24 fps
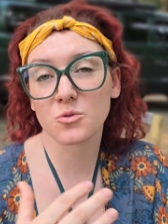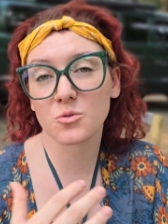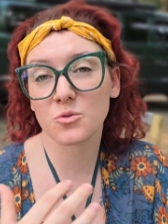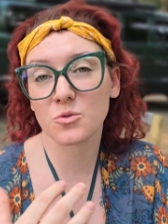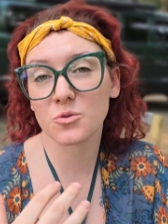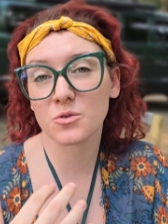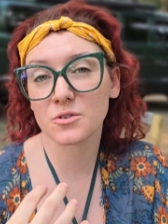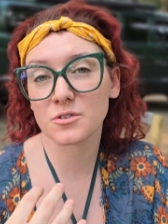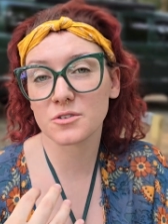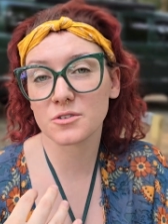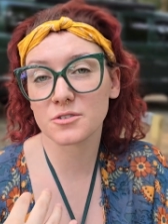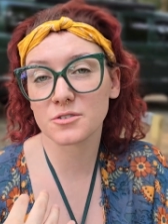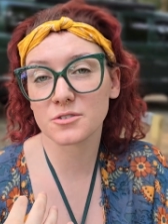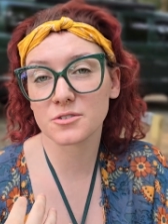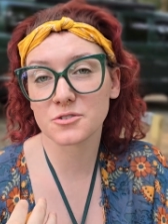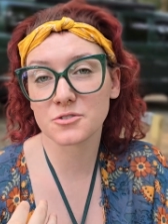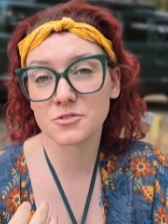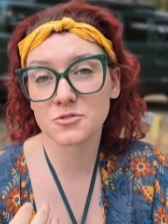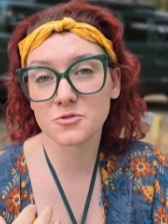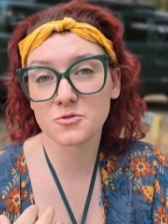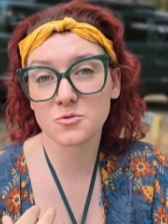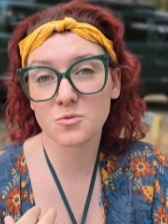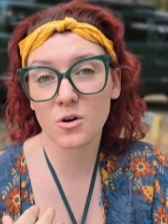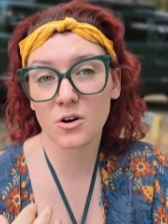or
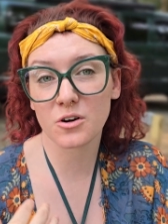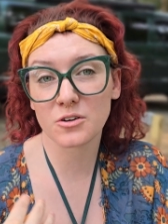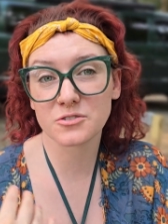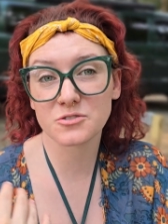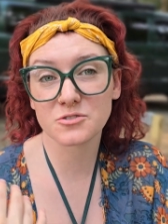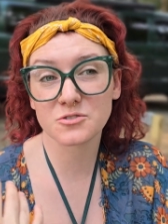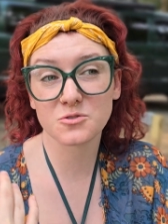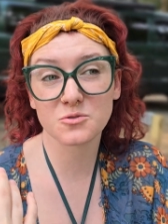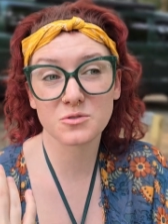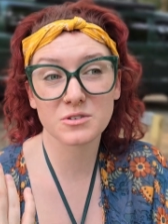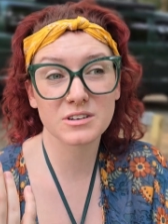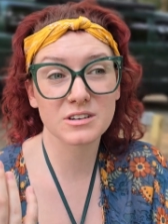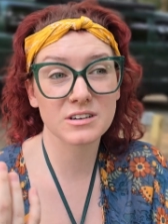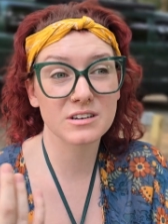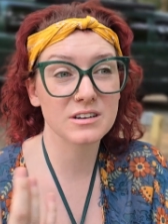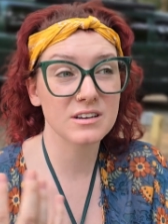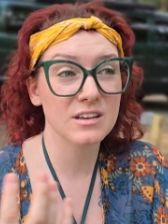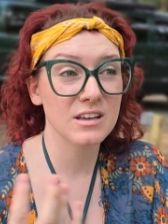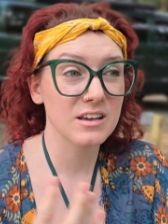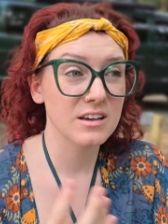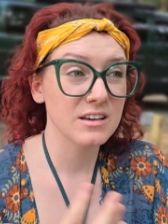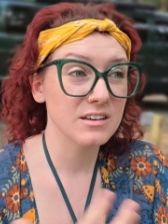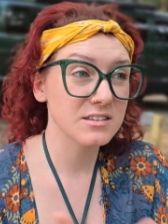you are doing